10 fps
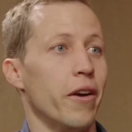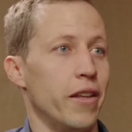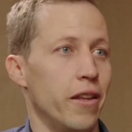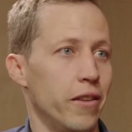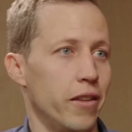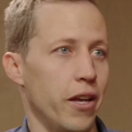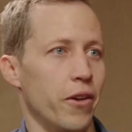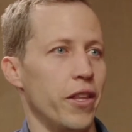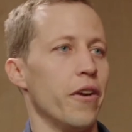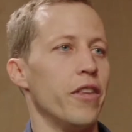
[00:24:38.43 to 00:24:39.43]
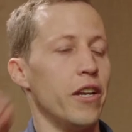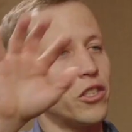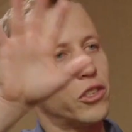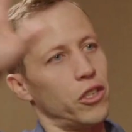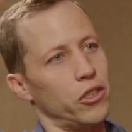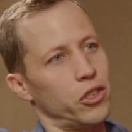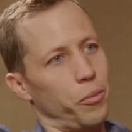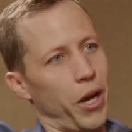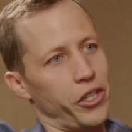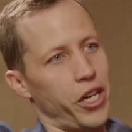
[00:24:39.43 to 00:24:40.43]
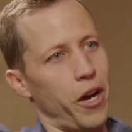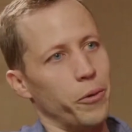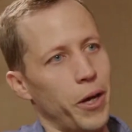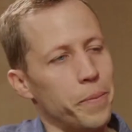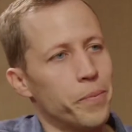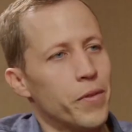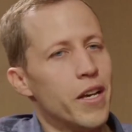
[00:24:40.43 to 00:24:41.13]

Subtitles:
and then there, and then it just starts to branch out, right? Yep.